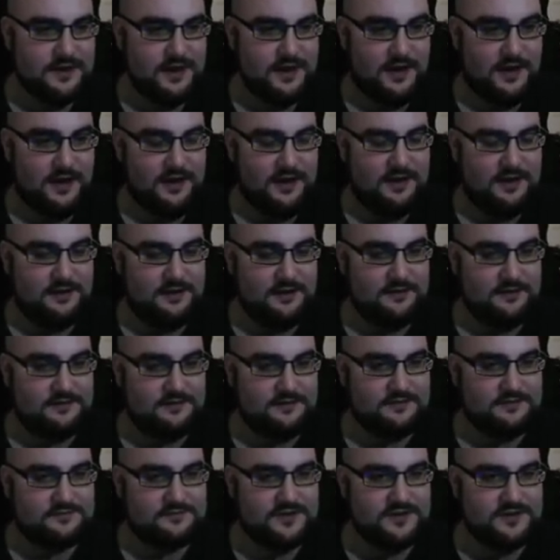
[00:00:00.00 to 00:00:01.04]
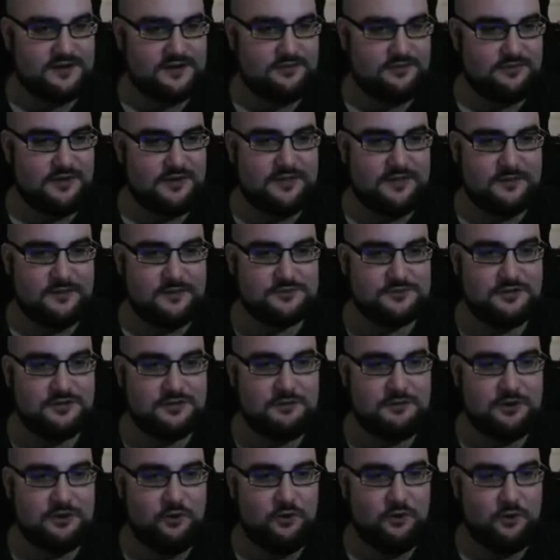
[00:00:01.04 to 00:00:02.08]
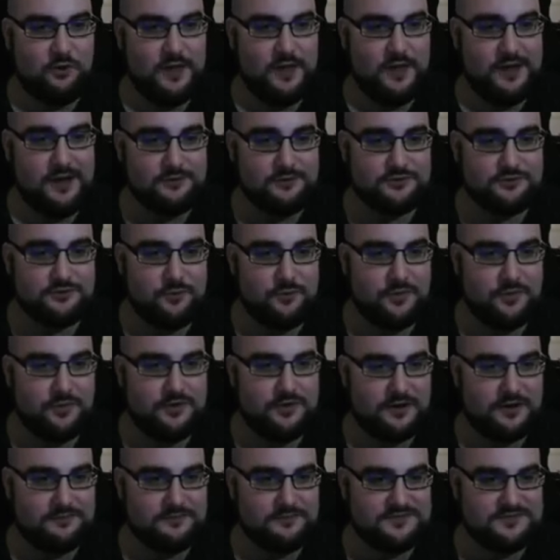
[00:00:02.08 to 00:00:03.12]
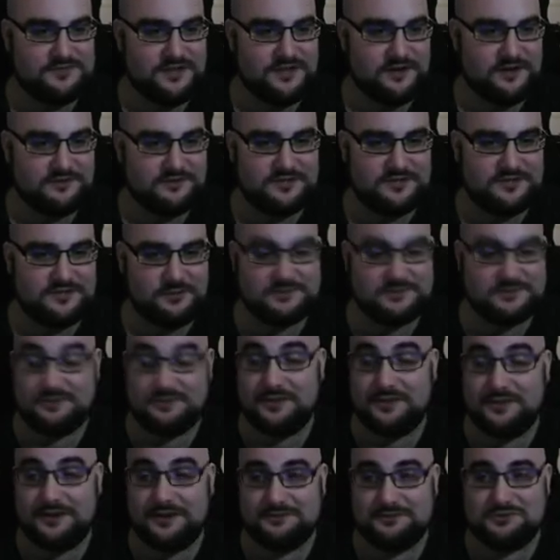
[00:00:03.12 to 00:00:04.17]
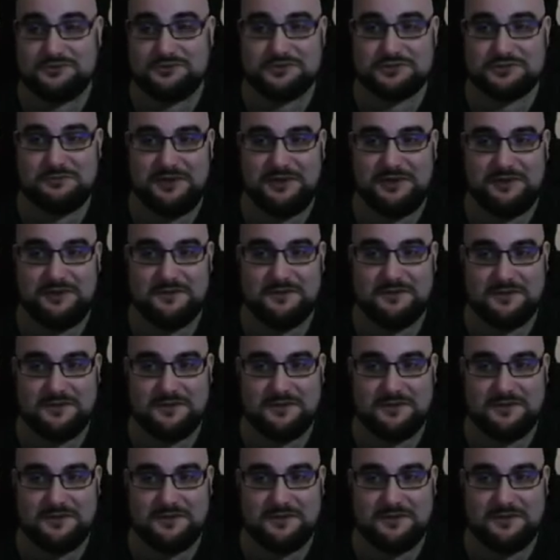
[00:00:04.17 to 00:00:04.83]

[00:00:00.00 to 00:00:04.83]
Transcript: I was kind of thinking that was going to be a whole house with an upstairs. I wasn't thinking it was just going to be